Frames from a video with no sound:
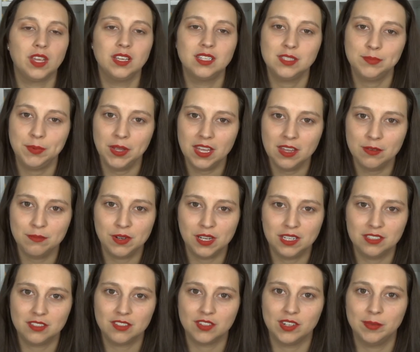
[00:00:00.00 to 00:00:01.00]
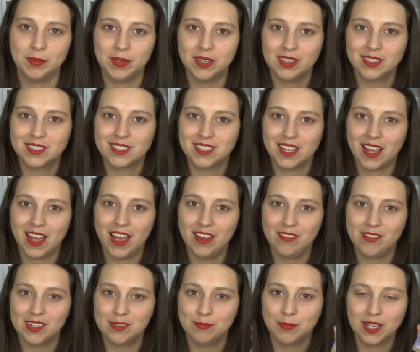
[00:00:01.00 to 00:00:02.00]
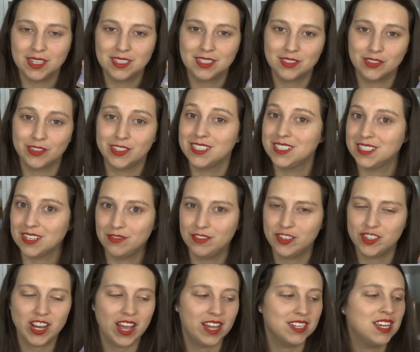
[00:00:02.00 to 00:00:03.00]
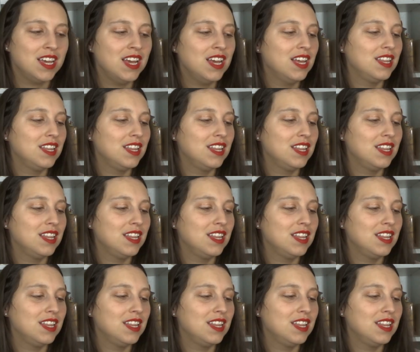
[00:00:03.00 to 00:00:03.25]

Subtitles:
Speaking of My Story books, I read My Story Suffragette.